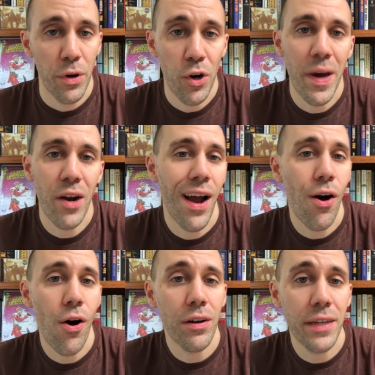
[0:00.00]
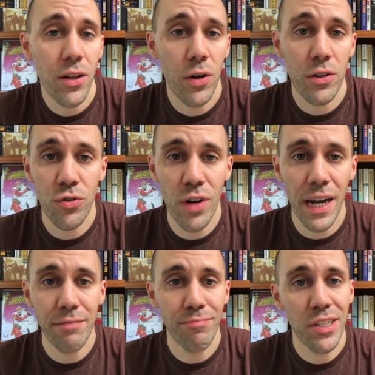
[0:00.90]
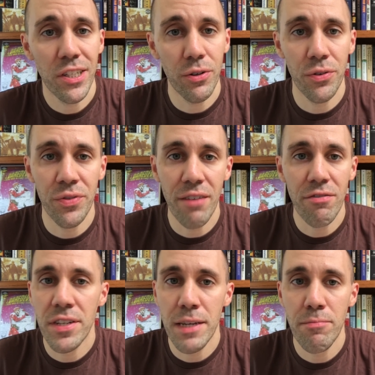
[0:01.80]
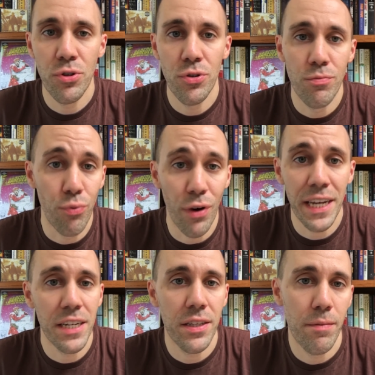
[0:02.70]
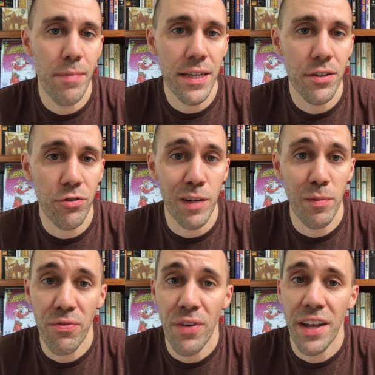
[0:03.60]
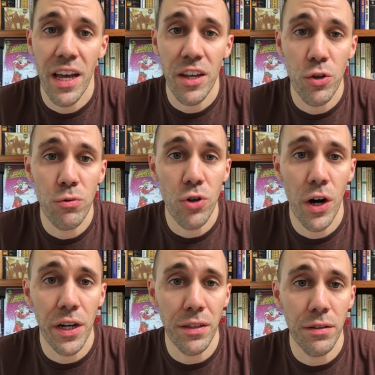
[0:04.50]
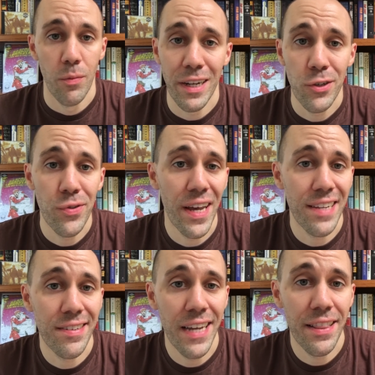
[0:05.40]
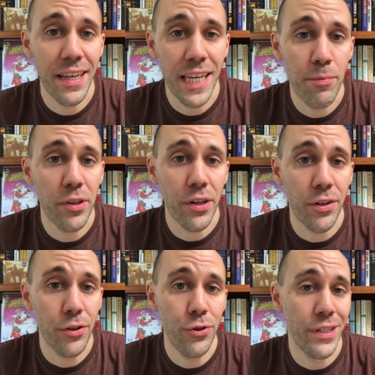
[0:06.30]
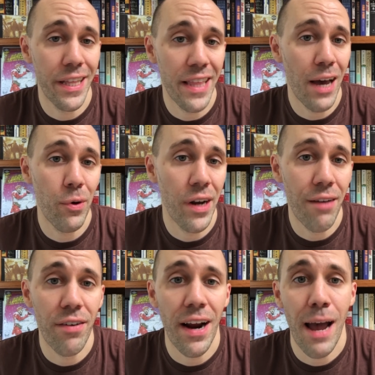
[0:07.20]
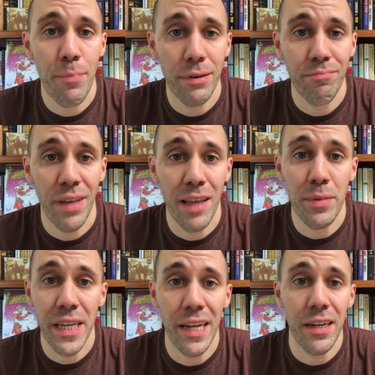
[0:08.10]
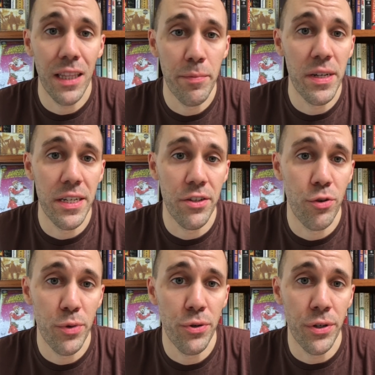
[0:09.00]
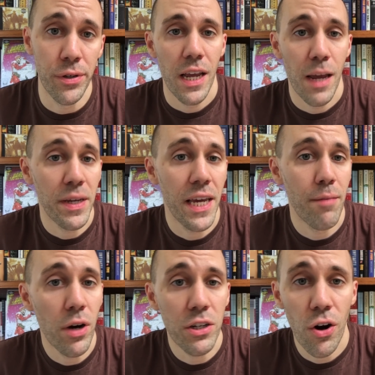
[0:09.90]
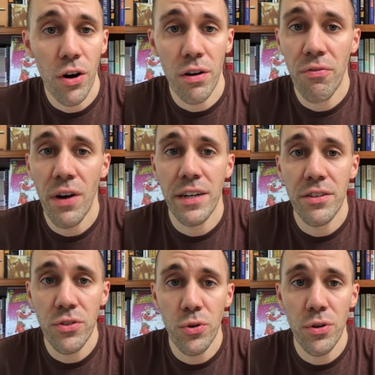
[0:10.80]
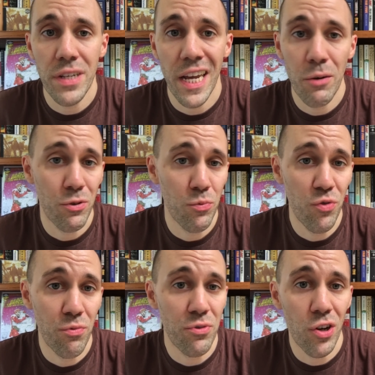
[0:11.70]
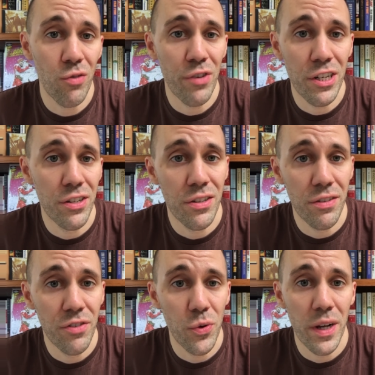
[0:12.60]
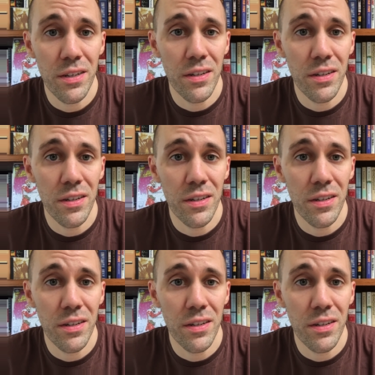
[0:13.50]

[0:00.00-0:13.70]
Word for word: But no matter how hard Kellogg's tried, this cereal never seemed to break into the mainstream and find that huge audience. By 2010, they came to the conclusion that that would never happen, and they began to limit distribution. It became much harder to find in stores, and it was removed from certain regions of the US